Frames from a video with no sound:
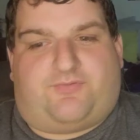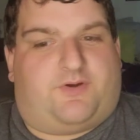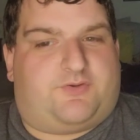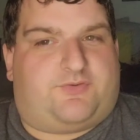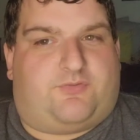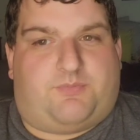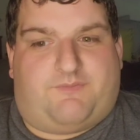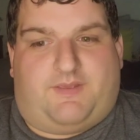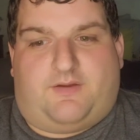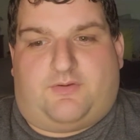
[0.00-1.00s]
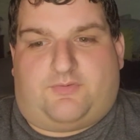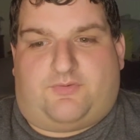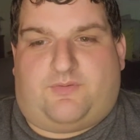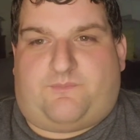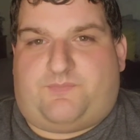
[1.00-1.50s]
as far as this movie
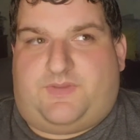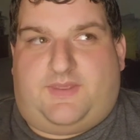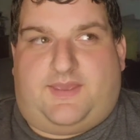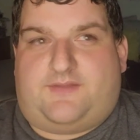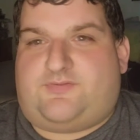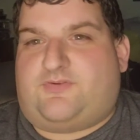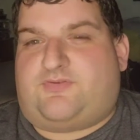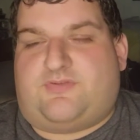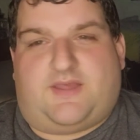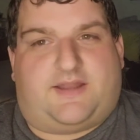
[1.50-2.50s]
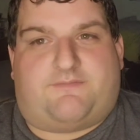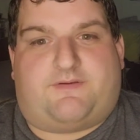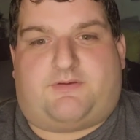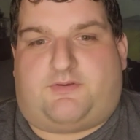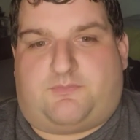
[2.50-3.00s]
goes, yeah, it's just not a
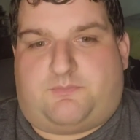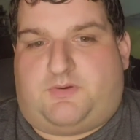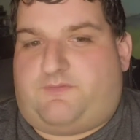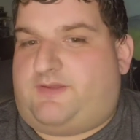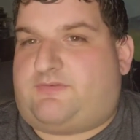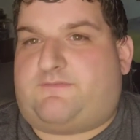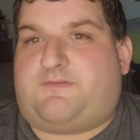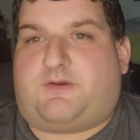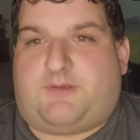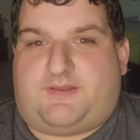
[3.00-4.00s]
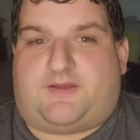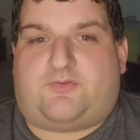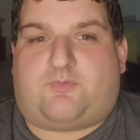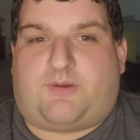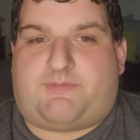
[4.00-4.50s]
very good movie. It's a very
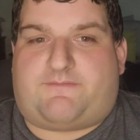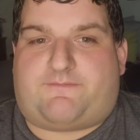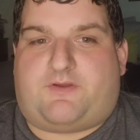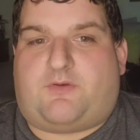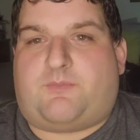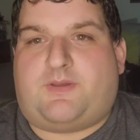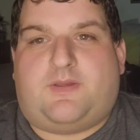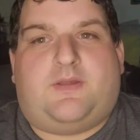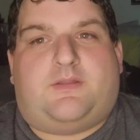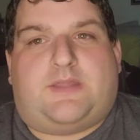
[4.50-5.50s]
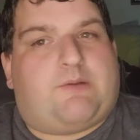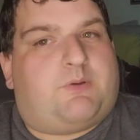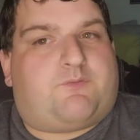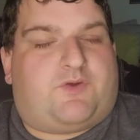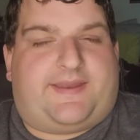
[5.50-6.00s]
underwhelming film. Not
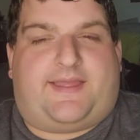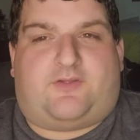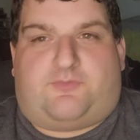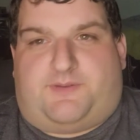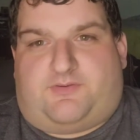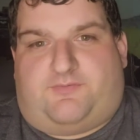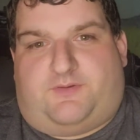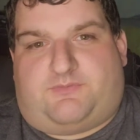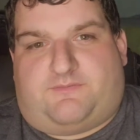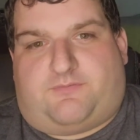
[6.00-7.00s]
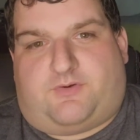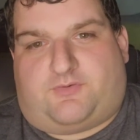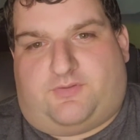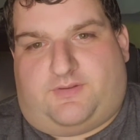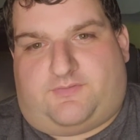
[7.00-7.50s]
one of Woody Allen's best films,
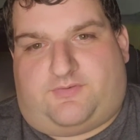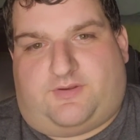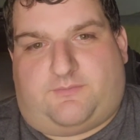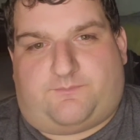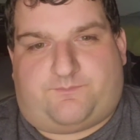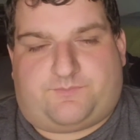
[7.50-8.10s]
unfortunately. So,